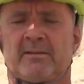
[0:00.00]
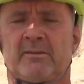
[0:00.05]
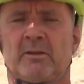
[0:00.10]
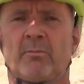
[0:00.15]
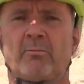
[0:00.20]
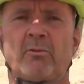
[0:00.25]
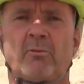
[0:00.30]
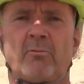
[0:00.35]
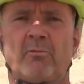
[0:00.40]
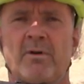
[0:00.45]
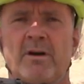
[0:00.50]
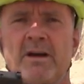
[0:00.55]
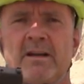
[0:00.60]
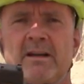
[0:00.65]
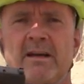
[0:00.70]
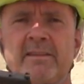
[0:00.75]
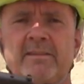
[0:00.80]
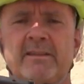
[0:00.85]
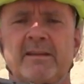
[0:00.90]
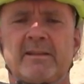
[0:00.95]
Number
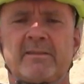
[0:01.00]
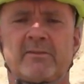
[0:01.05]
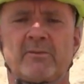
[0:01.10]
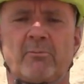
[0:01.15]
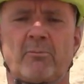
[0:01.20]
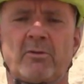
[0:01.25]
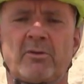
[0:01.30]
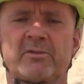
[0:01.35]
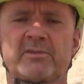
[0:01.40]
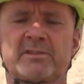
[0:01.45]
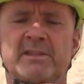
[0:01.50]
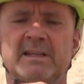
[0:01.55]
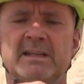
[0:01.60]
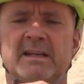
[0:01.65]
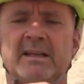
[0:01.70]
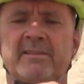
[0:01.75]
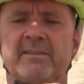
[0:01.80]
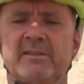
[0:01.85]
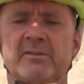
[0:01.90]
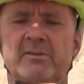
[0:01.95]
one, I think the worst
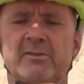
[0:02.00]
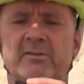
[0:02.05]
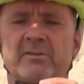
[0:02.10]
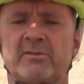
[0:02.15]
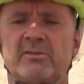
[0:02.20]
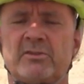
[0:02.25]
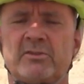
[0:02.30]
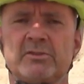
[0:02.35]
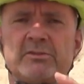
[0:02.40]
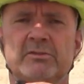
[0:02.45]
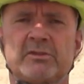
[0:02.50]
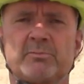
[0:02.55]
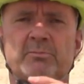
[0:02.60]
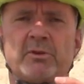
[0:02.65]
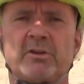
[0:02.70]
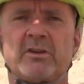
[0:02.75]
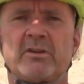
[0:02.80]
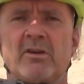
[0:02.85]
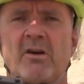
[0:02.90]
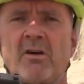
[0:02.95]
thing I think you can do is
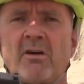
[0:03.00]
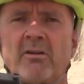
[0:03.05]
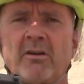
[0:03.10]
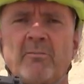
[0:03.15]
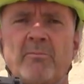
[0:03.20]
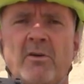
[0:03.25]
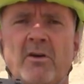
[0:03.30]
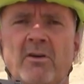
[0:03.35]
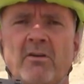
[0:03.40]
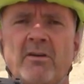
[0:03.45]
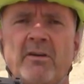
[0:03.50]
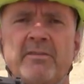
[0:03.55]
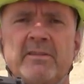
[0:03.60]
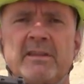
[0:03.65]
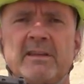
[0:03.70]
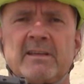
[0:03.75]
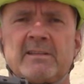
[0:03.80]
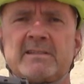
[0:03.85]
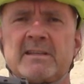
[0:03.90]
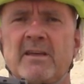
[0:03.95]
put an R M R on
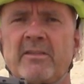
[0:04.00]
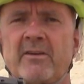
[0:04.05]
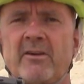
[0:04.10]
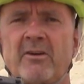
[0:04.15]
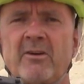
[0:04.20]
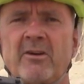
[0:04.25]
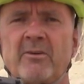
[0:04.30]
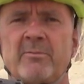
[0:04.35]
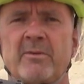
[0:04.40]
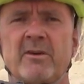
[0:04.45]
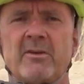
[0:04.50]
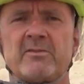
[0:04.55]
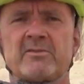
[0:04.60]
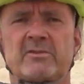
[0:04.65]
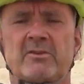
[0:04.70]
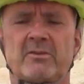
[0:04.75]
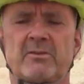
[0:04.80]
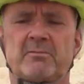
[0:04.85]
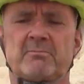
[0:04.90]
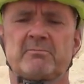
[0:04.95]
these. Now the R M
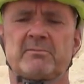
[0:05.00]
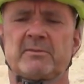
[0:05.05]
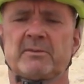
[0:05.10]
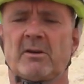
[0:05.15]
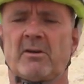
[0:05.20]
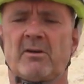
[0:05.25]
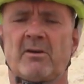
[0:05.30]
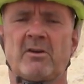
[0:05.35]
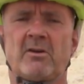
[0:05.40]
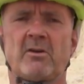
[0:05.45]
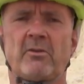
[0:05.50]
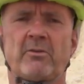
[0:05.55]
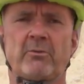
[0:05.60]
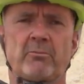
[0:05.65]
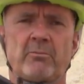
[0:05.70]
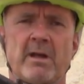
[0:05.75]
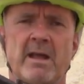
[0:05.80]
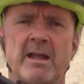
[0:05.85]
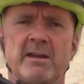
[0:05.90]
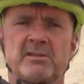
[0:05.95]
Rs are all
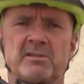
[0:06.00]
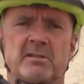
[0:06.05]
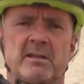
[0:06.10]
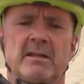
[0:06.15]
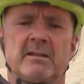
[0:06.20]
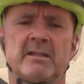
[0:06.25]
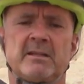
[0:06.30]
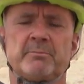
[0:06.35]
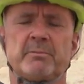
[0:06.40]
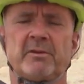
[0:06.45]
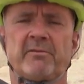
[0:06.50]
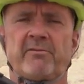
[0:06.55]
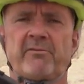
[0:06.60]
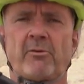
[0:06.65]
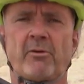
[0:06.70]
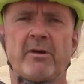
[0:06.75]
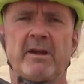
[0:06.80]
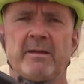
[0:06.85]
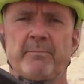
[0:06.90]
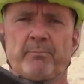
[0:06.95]
the rage lately, but
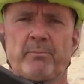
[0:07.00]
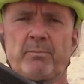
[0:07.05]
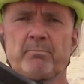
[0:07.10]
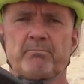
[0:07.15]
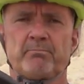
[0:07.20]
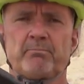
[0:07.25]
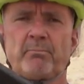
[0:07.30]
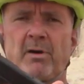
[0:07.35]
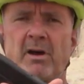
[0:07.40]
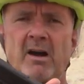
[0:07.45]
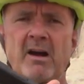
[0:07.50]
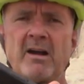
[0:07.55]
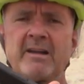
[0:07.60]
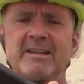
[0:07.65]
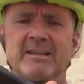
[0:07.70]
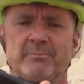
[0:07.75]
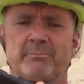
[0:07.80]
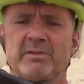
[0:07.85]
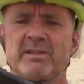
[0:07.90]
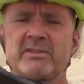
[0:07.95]
for a
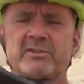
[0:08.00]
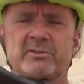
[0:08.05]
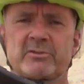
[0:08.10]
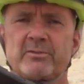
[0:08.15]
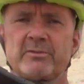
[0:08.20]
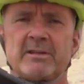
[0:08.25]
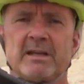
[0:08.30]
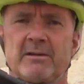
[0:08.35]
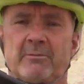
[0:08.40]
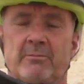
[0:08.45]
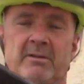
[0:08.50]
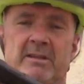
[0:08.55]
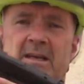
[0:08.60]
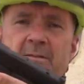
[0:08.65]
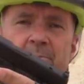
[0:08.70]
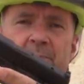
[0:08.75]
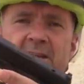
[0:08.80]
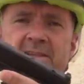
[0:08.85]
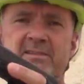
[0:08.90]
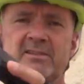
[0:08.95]
pocket pistol, that well
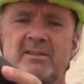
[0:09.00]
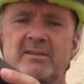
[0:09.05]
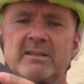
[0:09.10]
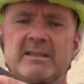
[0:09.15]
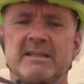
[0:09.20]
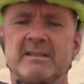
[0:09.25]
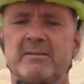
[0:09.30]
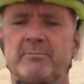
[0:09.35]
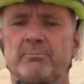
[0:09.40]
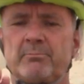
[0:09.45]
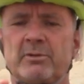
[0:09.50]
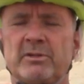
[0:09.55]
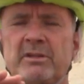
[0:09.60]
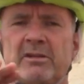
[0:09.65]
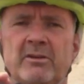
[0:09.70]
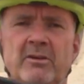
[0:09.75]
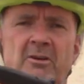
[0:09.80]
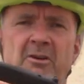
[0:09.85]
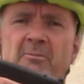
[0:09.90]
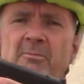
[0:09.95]
that basically
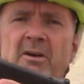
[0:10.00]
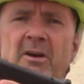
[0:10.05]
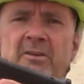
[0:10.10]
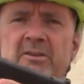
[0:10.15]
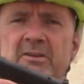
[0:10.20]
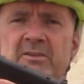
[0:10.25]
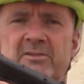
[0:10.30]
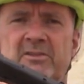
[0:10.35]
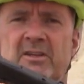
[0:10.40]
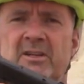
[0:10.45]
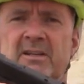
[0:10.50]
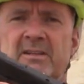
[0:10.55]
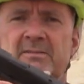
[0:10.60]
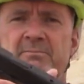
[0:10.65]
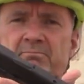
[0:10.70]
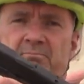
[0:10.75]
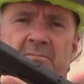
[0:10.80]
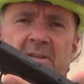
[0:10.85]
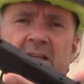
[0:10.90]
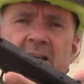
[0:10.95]
putting an R M R in here is
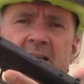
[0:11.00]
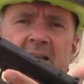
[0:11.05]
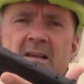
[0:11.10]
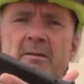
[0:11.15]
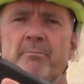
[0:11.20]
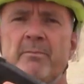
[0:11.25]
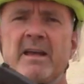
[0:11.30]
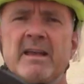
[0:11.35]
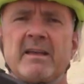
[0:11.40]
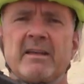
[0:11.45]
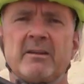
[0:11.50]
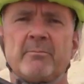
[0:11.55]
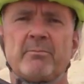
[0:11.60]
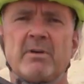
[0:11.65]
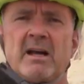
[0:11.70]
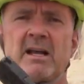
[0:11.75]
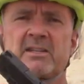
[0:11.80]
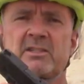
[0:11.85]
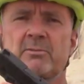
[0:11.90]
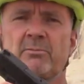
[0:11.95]
going to make it
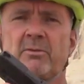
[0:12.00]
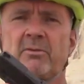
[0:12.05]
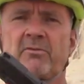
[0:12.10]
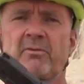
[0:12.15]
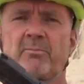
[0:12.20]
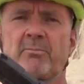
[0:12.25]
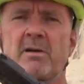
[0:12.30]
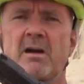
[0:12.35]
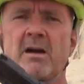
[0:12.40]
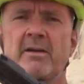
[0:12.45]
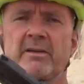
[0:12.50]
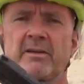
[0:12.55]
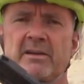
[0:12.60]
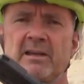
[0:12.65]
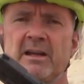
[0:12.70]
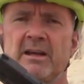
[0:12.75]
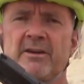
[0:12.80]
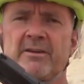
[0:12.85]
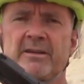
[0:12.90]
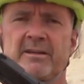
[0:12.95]
impossible for pocket
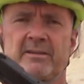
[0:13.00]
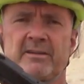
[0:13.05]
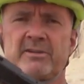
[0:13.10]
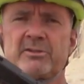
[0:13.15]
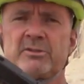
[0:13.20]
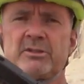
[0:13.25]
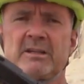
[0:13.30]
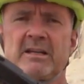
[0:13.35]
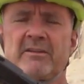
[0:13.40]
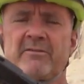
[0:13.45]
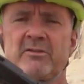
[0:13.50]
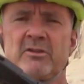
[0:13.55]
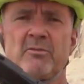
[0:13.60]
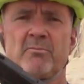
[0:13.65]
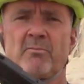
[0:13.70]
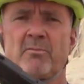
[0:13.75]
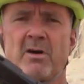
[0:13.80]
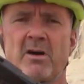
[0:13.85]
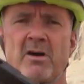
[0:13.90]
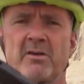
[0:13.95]
carry unless you have
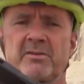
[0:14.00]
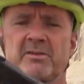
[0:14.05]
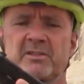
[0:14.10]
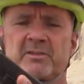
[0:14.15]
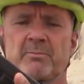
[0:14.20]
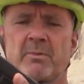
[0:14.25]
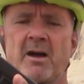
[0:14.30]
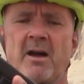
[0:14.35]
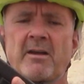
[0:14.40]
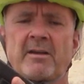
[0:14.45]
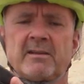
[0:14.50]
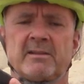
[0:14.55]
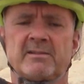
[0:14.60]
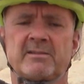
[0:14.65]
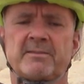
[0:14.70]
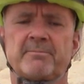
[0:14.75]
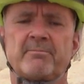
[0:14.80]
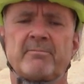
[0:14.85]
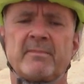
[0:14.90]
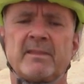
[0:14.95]
humongous
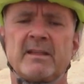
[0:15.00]
pockets.